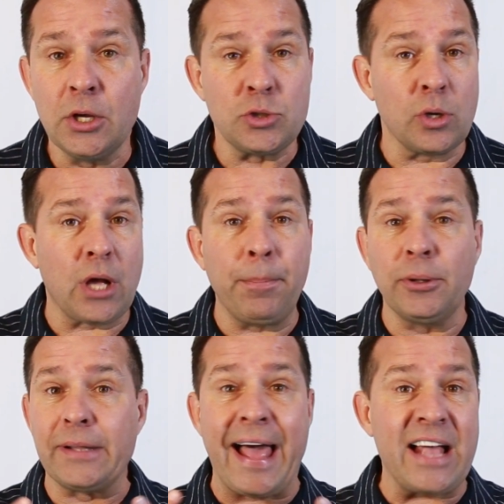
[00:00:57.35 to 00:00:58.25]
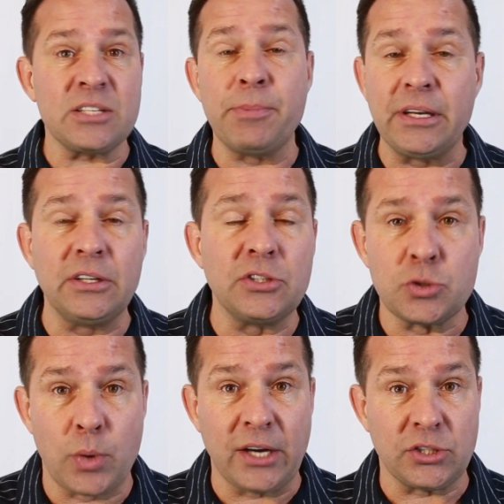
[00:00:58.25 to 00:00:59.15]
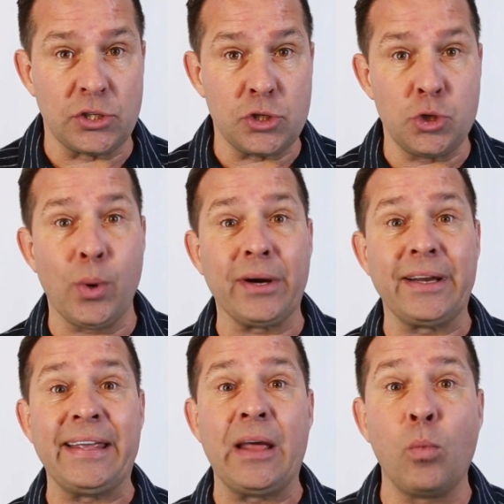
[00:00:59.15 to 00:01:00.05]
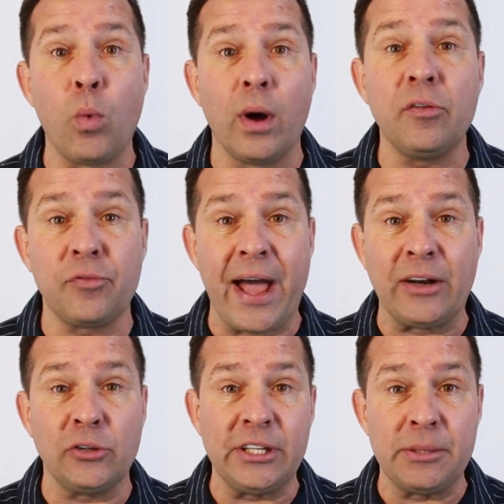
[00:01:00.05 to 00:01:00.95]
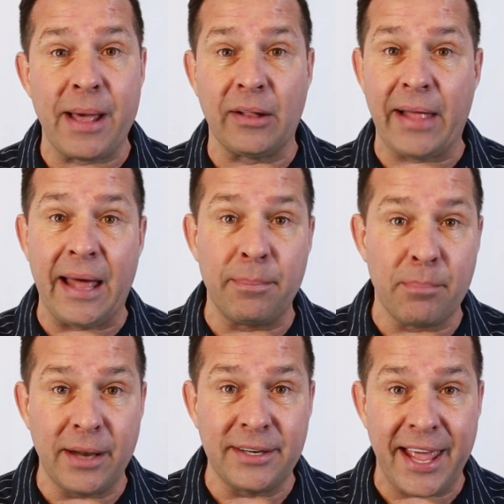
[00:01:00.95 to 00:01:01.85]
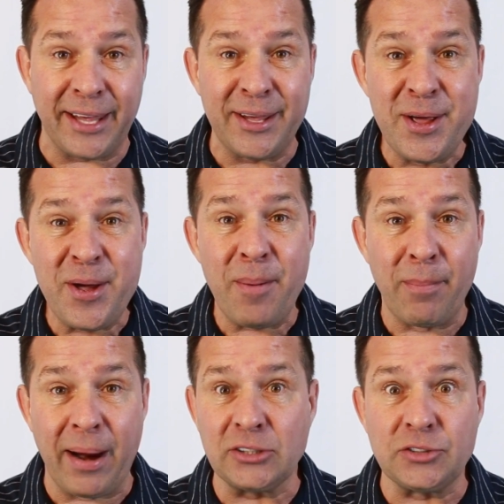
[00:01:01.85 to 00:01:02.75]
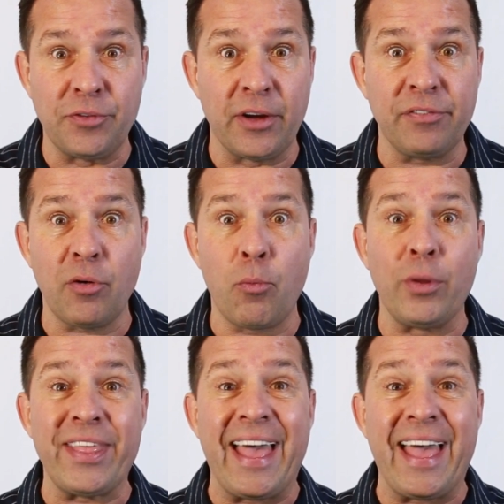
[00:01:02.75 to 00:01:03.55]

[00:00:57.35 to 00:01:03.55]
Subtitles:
So a couple last-minute instructions. You are going to get one final email on Monday, March 5th, with